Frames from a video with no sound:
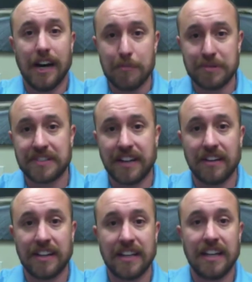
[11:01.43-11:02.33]

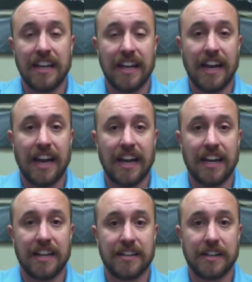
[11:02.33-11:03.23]
upselling,
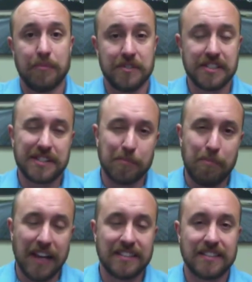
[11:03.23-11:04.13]
and um, just the
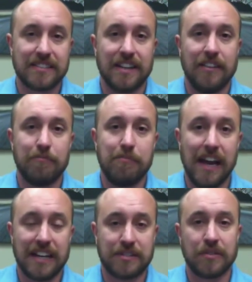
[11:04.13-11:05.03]
basics of
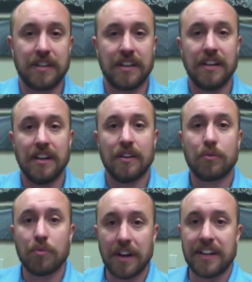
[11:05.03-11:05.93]
actually
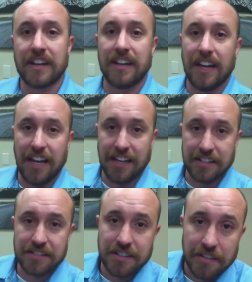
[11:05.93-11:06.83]
running a
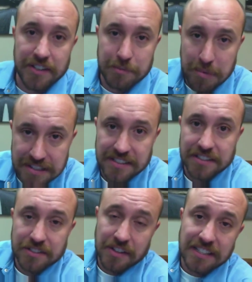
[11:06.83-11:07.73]
service business.
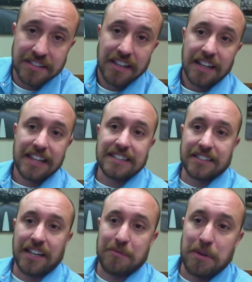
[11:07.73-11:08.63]
So that's that's the
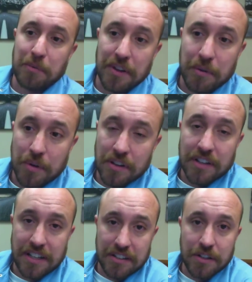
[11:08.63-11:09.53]
kind of people that we're
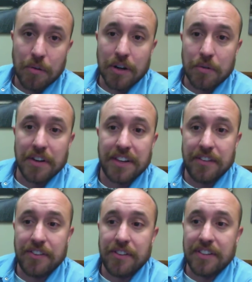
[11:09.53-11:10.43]
looking to work with. And
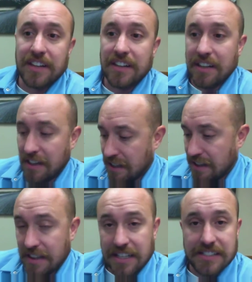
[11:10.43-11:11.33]
if you think
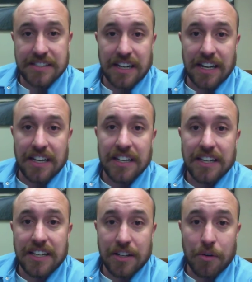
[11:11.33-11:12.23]
that uh,
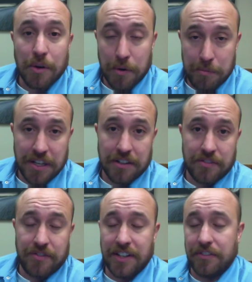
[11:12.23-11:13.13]
you know we would be a good
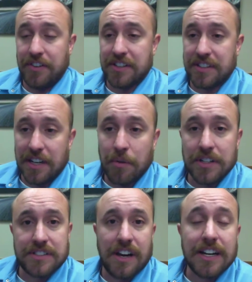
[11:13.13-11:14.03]
fit, or if you just kind of
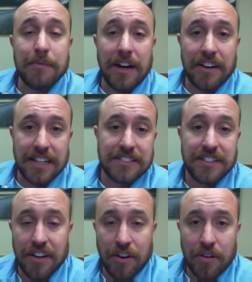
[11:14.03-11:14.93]
want to talk about
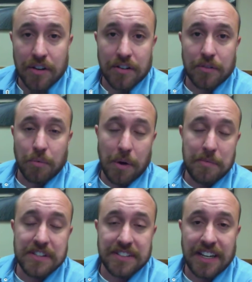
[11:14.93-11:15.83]
SEO or web
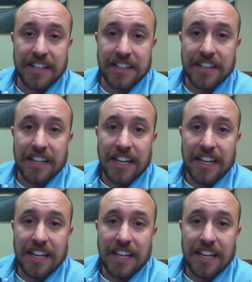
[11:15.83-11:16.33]
design and